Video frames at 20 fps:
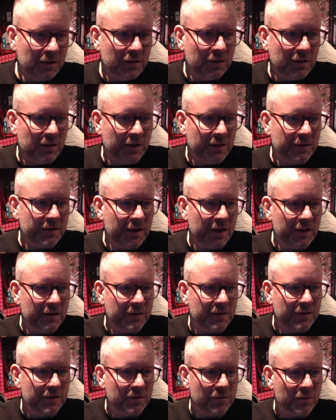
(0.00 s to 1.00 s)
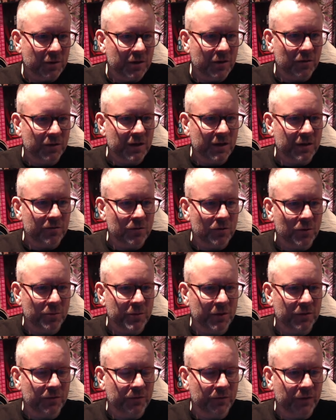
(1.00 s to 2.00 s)
Like that. We don't have
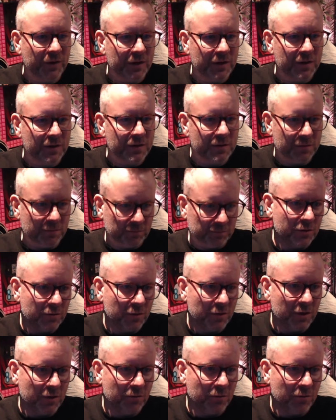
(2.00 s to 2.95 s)
object fit, so we're going to